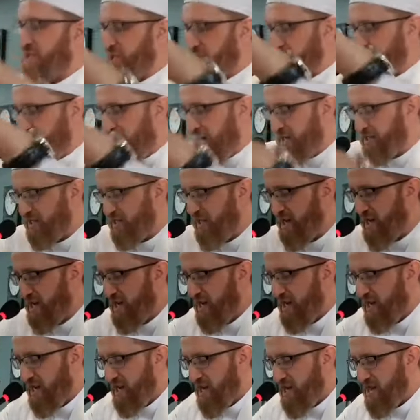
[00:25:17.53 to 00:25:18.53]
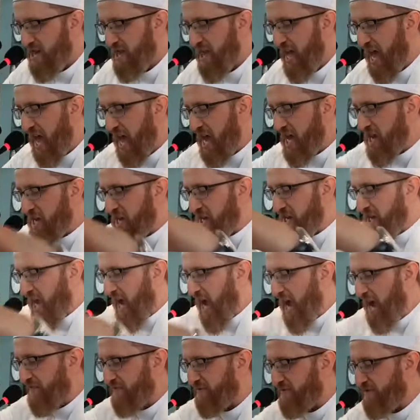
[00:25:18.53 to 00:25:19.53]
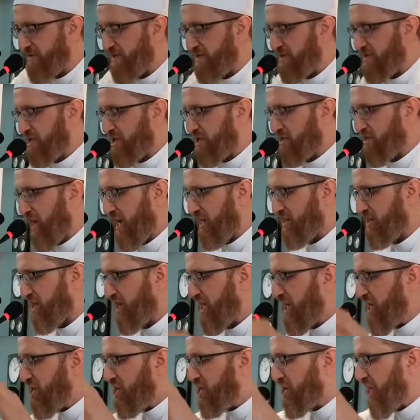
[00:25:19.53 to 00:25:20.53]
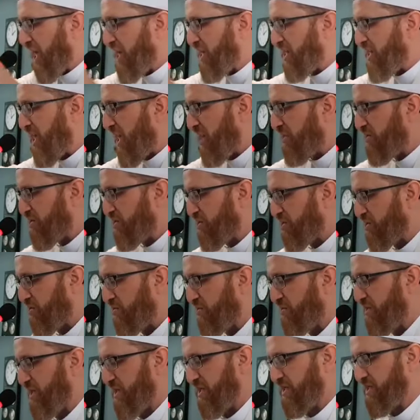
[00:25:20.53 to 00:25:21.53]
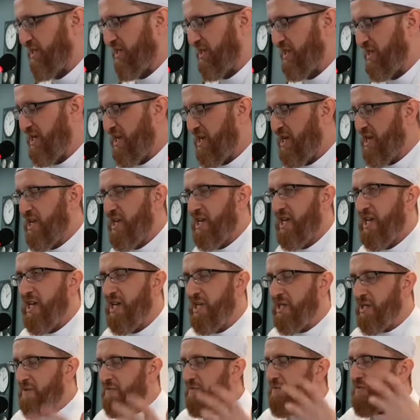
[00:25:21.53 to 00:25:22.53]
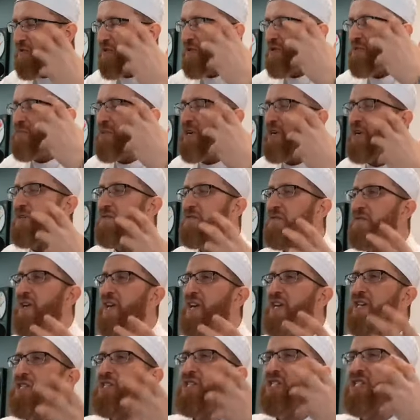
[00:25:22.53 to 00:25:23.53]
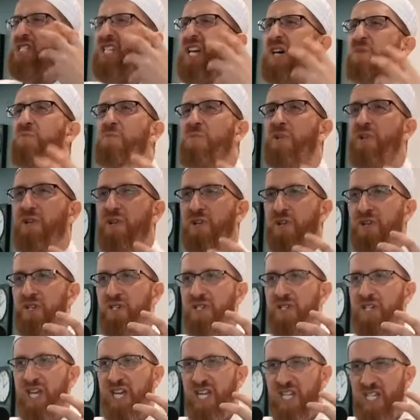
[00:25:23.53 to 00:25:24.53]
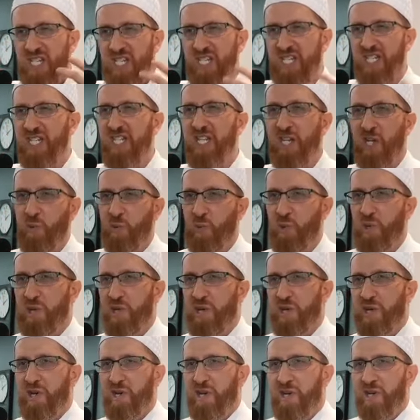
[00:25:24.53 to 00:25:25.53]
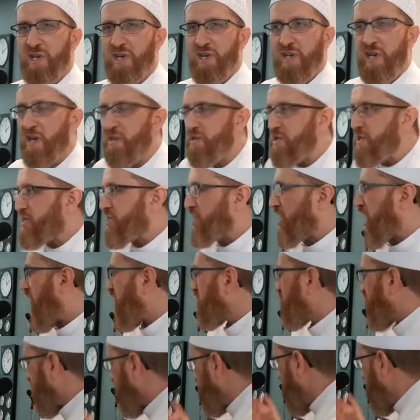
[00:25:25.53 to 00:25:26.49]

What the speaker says: distress, then after the distress, He sent down serenity in the form of a slumber, a sleep. Now these sahaba,